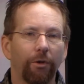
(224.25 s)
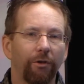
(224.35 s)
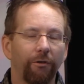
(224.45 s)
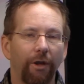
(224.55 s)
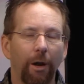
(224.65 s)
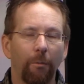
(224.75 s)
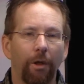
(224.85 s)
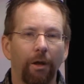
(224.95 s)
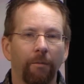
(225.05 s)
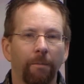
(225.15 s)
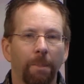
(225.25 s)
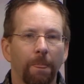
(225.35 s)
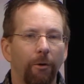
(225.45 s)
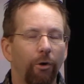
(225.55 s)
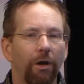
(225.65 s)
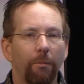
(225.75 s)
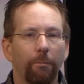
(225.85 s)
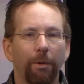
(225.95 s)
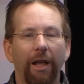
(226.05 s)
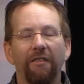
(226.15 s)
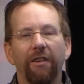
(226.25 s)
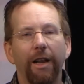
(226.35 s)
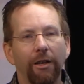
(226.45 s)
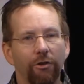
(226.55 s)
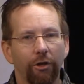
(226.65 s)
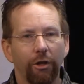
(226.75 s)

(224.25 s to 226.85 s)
as a family, you need to plan financially.